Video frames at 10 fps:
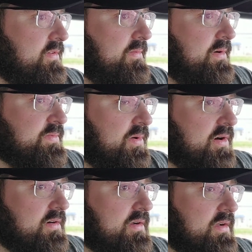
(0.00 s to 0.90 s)
for the most
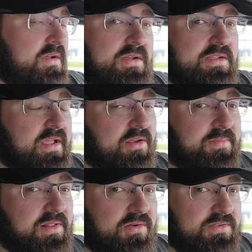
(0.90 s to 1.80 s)
part. ain't
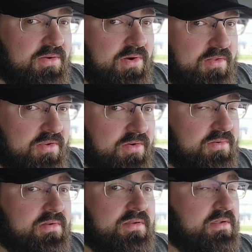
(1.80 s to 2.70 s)
gonna be loads I want to
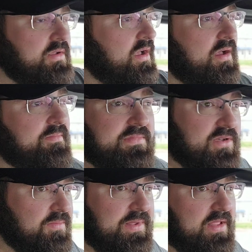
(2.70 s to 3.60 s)
do. Um, it's
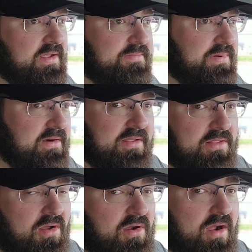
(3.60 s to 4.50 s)
gonna be like apparently
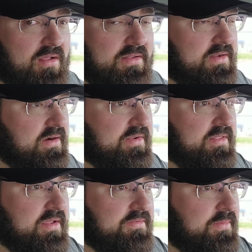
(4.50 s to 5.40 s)
Long Island and
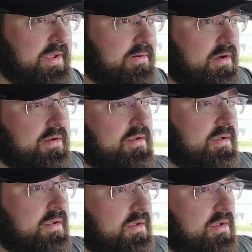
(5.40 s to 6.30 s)
everything from now on
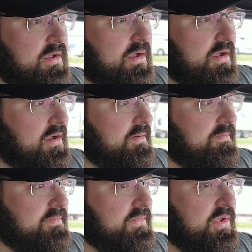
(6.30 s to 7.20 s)

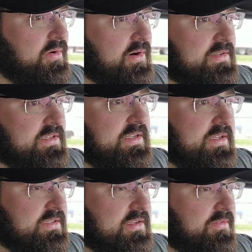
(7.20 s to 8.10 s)
um, New York
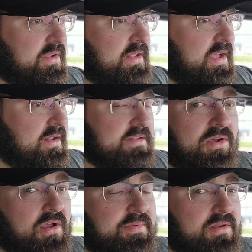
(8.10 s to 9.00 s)
City and stuff like that. that's
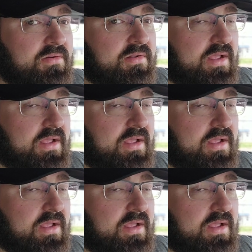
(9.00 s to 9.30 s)
all I've been doing